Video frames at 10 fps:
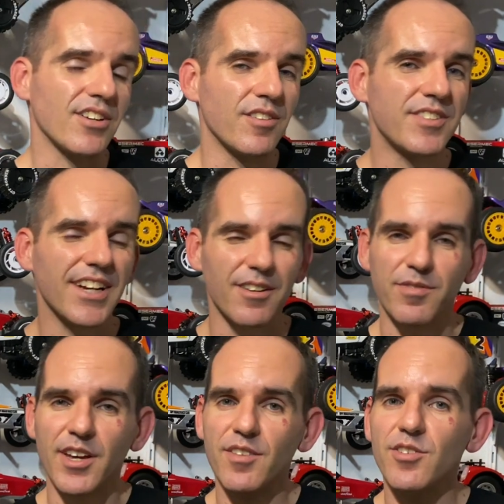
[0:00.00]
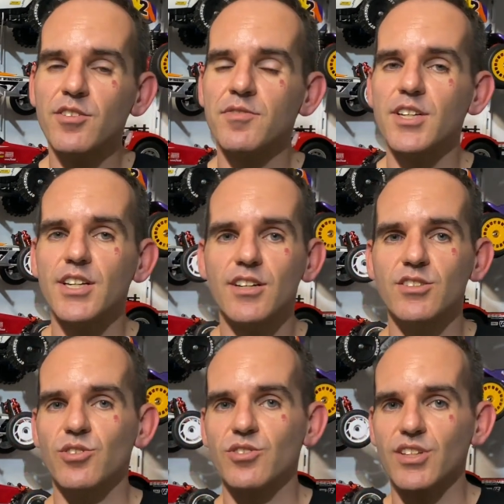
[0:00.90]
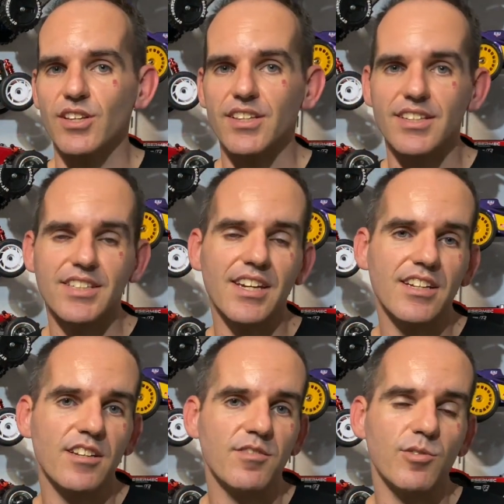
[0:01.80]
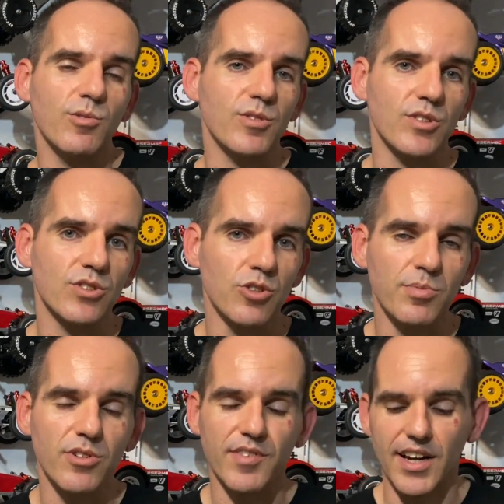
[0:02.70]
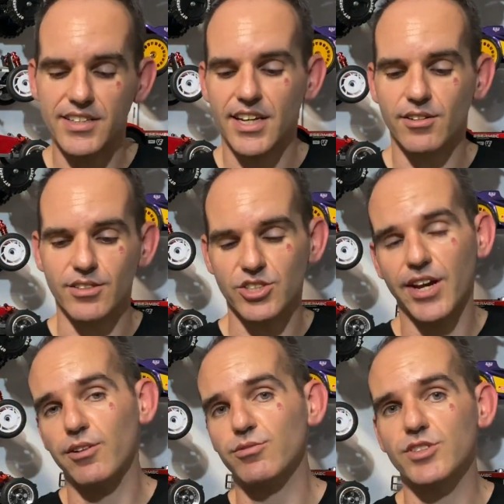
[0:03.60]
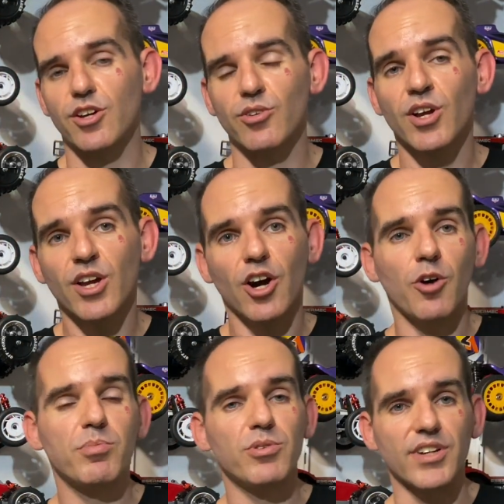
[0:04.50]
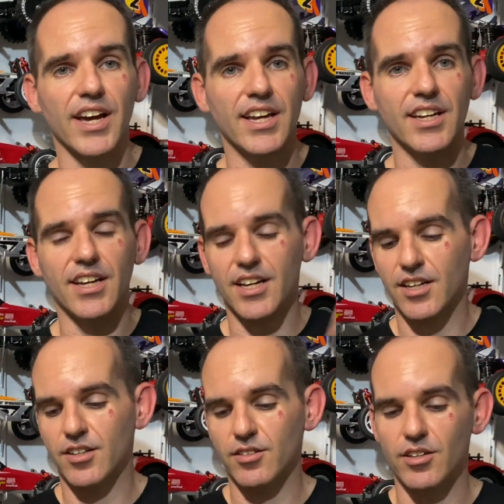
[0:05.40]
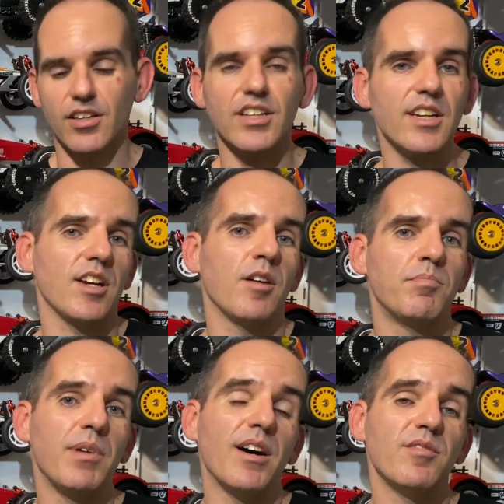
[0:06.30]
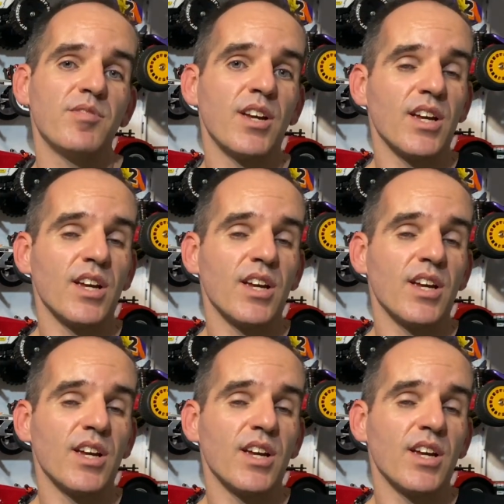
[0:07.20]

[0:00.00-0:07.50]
I've done a fair few videos on the TD4 Super Avante on the channel, so I'll put a link above.